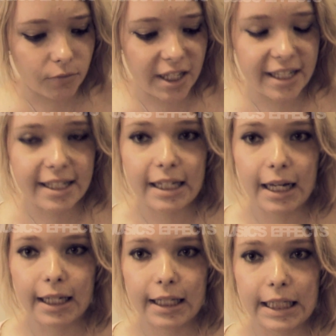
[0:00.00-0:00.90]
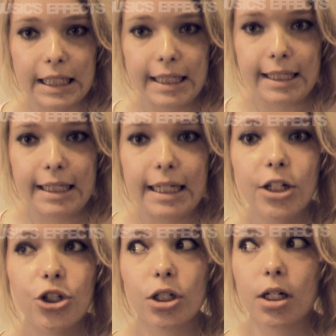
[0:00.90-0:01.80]
There's like this
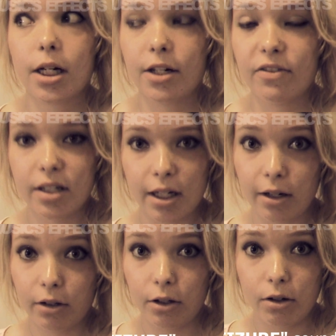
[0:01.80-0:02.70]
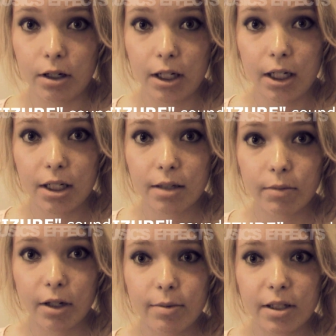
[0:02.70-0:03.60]
seizure kind of sound that you can hear
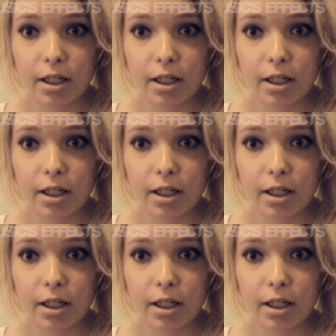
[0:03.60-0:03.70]
sometimes.